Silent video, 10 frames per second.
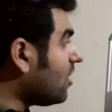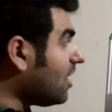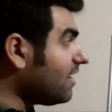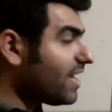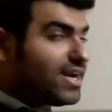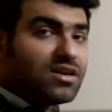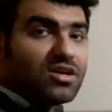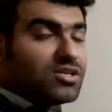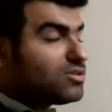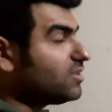Alright,
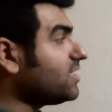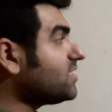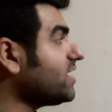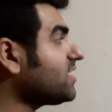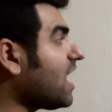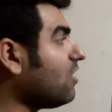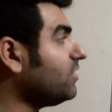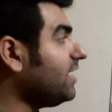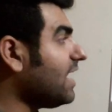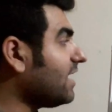so this is how
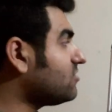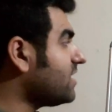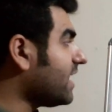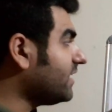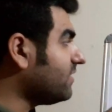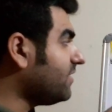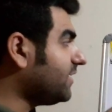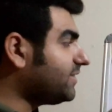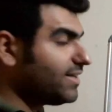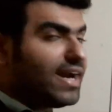the
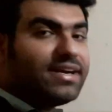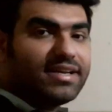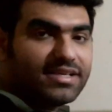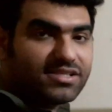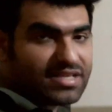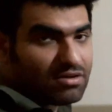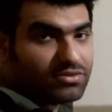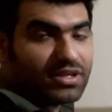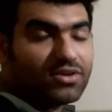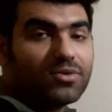electronegativity trend is
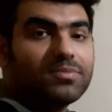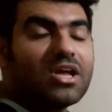down the group.